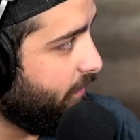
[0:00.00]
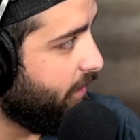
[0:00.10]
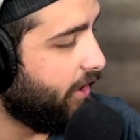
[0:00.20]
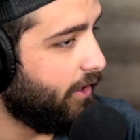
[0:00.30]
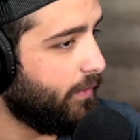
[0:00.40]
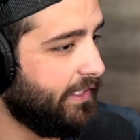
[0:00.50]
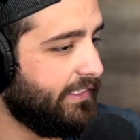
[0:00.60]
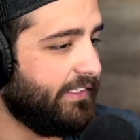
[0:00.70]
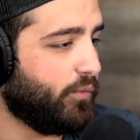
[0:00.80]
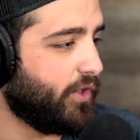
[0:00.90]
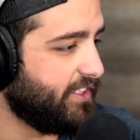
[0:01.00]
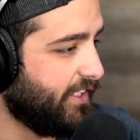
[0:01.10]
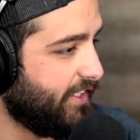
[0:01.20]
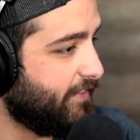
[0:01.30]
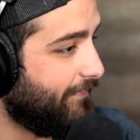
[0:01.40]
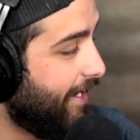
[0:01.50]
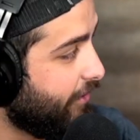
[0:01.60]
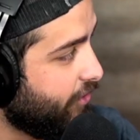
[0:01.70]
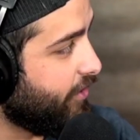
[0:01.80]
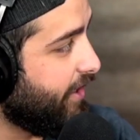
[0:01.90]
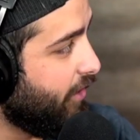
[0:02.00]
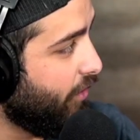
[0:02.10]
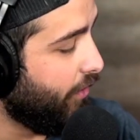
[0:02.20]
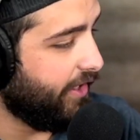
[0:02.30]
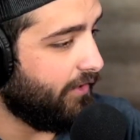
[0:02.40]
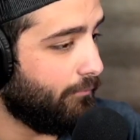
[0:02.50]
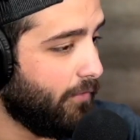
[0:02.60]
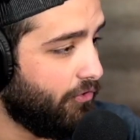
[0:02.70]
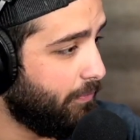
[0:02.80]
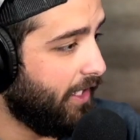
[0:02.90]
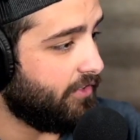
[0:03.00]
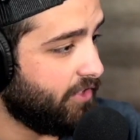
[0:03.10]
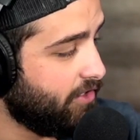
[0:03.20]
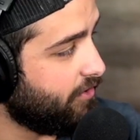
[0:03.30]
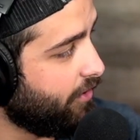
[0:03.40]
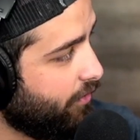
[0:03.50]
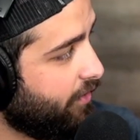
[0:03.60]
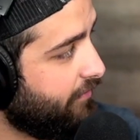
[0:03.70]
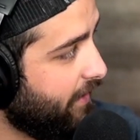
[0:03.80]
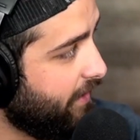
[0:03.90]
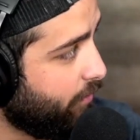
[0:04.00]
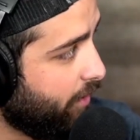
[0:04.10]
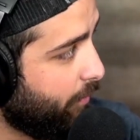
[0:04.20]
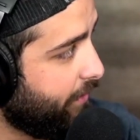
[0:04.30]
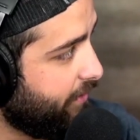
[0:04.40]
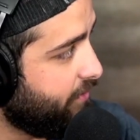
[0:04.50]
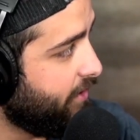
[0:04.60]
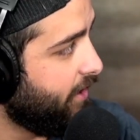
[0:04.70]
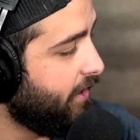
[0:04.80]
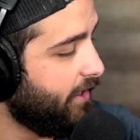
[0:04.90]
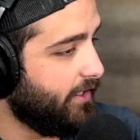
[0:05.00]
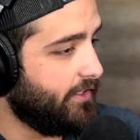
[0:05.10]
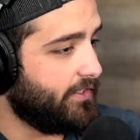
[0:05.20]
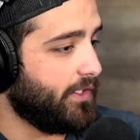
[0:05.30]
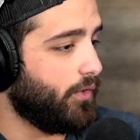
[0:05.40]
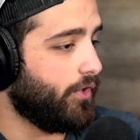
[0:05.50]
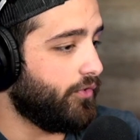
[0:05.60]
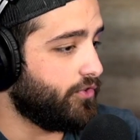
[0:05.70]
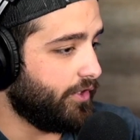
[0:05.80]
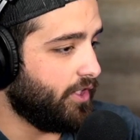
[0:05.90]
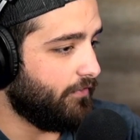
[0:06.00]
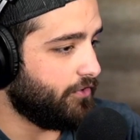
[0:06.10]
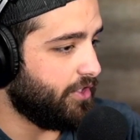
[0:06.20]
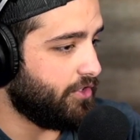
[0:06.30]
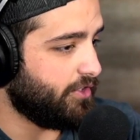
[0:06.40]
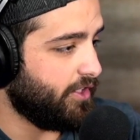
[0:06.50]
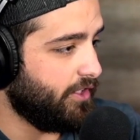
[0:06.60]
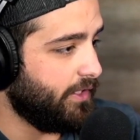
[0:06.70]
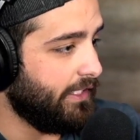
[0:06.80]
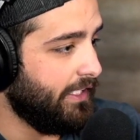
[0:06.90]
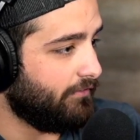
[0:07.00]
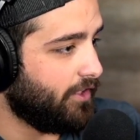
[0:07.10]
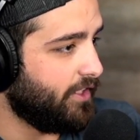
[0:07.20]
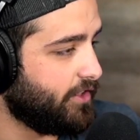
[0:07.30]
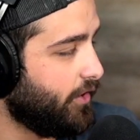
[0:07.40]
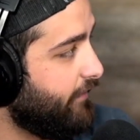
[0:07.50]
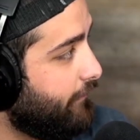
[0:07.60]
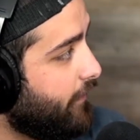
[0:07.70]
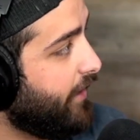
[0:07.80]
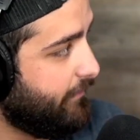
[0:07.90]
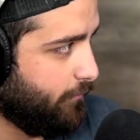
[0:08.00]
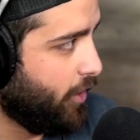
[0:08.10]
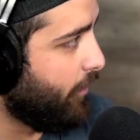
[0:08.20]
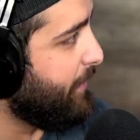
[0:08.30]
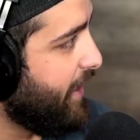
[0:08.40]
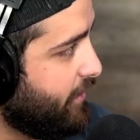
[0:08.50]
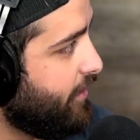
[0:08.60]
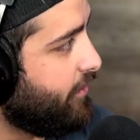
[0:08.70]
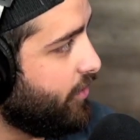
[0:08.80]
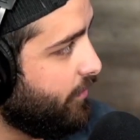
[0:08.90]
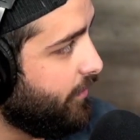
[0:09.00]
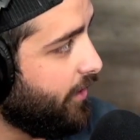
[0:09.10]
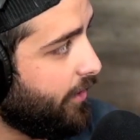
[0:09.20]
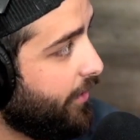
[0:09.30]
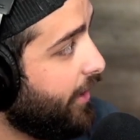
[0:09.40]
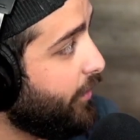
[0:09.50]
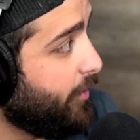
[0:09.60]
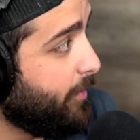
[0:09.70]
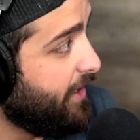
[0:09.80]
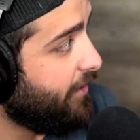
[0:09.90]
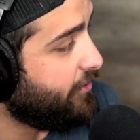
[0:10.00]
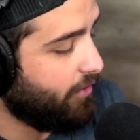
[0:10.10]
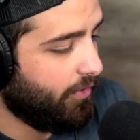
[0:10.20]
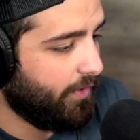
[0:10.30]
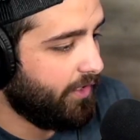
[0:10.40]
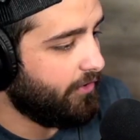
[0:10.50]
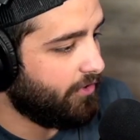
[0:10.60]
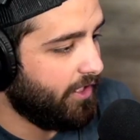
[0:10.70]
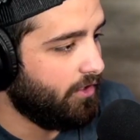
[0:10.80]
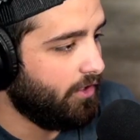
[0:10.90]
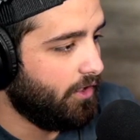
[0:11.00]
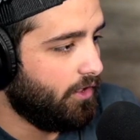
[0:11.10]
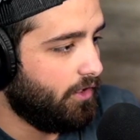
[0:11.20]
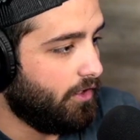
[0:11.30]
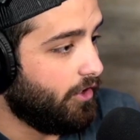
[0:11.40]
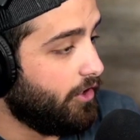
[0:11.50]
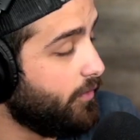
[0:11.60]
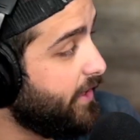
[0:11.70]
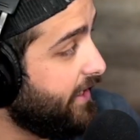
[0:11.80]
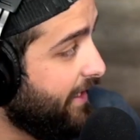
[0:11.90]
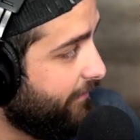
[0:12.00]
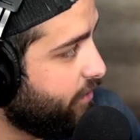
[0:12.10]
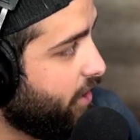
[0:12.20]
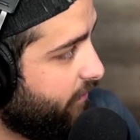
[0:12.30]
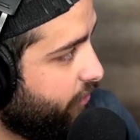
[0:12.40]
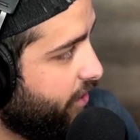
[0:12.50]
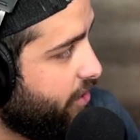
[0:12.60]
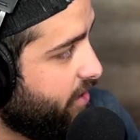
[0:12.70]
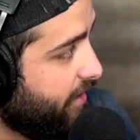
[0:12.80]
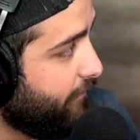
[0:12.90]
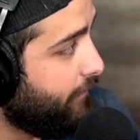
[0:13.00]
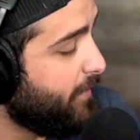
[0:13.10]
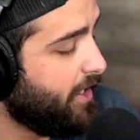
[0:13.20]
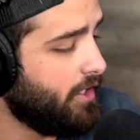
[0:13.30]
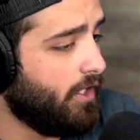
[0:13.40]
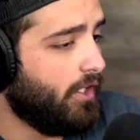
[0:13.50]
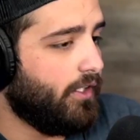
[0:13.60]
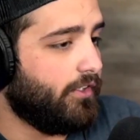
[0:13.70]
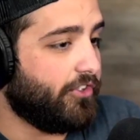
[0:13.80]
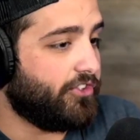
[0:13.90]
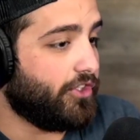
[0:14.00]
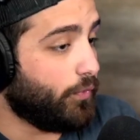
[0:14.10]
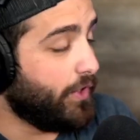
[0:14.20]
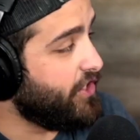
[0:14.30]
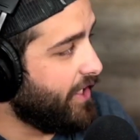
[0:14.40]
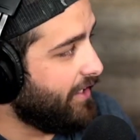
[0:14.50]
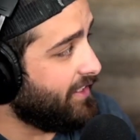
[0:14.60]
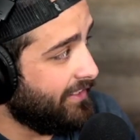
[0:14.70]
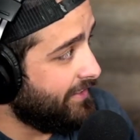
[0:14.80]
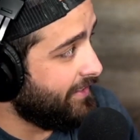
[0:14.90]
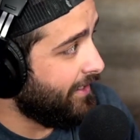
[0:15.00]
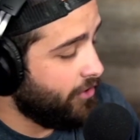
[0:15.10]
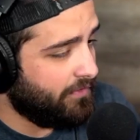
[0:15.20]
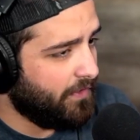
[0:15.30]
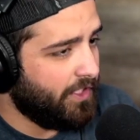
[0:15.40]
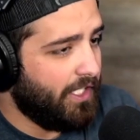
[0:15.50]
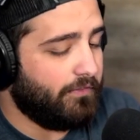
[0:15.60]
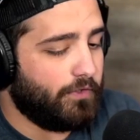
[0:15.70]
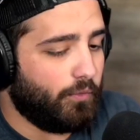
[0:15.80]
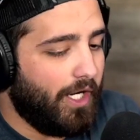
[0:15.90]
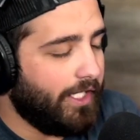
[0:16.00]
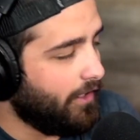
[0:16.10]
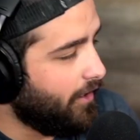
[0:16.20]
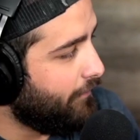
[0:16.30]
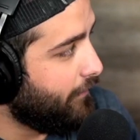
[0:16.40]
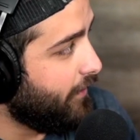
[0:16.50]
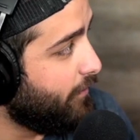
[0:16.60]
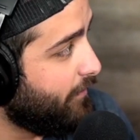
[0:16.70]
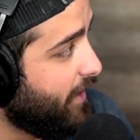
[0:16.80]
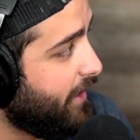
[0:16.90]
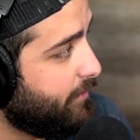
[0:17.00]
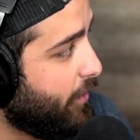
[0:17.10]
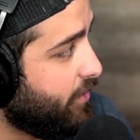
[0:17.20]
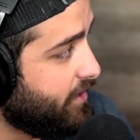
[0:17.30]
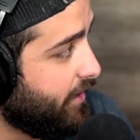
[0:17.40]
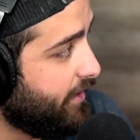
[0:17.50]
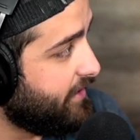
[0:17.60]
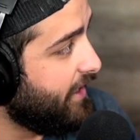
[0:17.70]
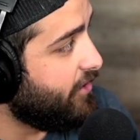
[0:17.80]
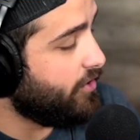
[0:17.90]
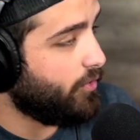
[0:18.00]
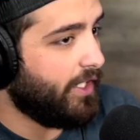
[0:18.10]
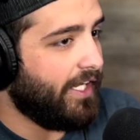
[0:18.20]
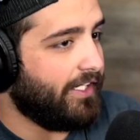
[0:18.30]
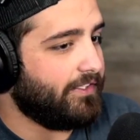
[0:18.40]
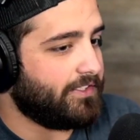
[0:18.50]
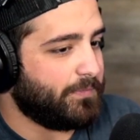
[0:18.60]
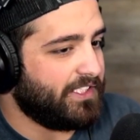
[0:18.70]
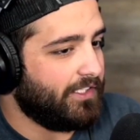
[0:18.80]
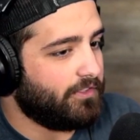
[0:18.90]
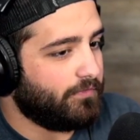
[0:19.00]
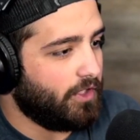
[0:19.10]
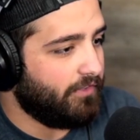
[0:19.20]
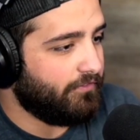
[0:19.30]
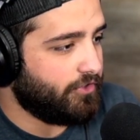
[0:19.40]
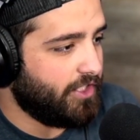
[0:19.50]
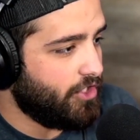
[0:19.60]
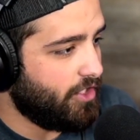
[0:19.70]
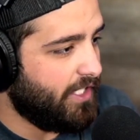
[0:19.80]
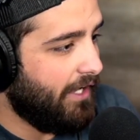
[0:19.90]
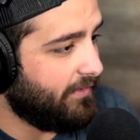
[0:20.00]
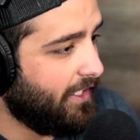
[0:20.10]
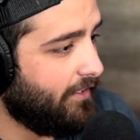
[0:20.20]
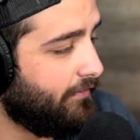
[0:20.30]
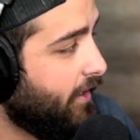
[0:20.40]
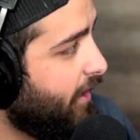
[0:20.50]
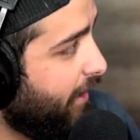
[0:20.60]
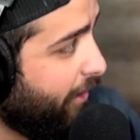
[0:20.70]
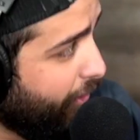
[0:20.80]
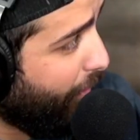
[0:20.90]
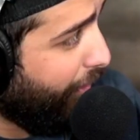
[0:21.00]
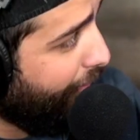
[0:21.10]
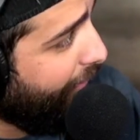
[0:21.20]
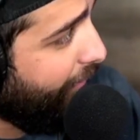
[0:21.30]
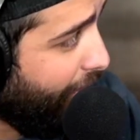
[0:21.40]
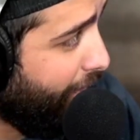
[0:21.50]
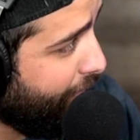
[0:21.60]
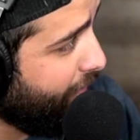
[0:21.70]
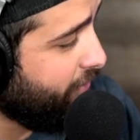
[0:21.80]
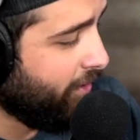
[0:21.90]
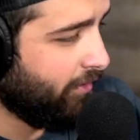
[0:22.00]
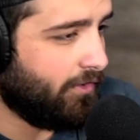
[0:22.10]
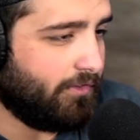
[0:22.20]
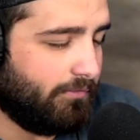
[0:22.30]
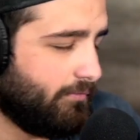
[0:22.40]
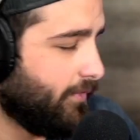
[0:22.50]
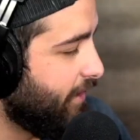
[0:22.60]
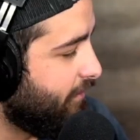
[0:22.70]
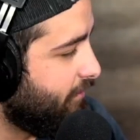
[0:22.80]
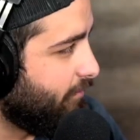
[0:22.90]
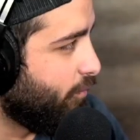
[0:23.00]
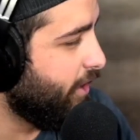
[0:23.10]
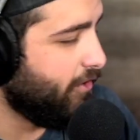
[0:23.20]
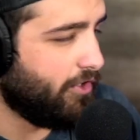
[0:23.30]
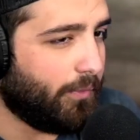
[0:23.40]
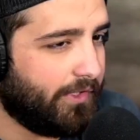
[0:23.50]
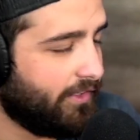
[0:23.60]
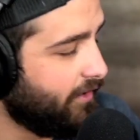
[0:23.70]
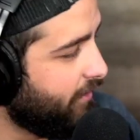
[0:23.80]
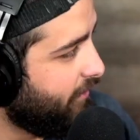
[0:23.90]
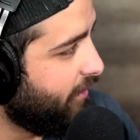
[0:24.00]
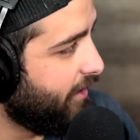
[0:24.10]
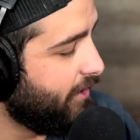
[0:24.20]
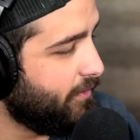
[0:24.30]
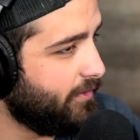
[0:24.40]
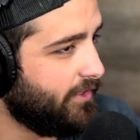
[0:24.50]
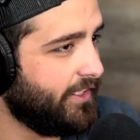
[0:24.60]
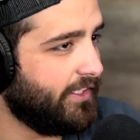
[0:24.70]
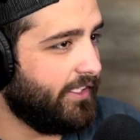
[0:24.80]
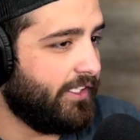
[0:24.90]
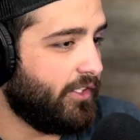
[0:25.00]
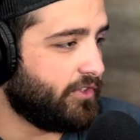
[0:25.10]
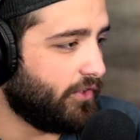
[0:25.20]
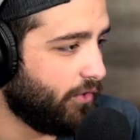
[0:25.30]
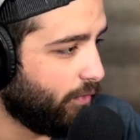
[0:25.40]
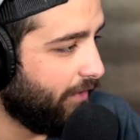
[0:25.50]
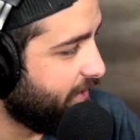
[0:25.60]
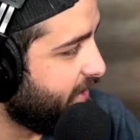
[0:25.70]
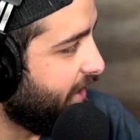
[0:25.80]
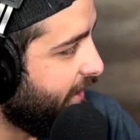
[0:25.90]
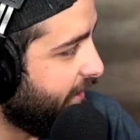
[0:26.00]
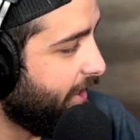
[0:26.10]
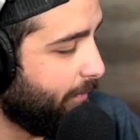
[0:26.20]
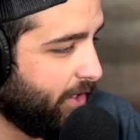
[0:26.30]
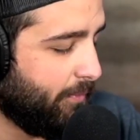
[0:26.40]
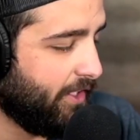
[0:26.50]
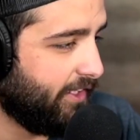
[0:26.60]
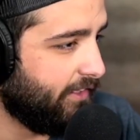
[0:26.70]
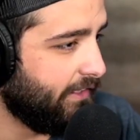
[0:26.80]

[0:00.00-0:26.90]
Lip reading: And once again, this factors in that whole thing of most buyer's agents are glorified door openers. And so those are the conversations that you need to have, right? So going back to they only want to be there 2 to 3 years, right? You need to have those conversations, and then from there, you're still reaching out to the listing agent. If you're writing an offer and you've not spoken to the listing agent or had a substantive conversation outside of, hey, are you working any offers? Like, what are you doing? You know, and I know it's a little rough to say it like that, but come on. You know?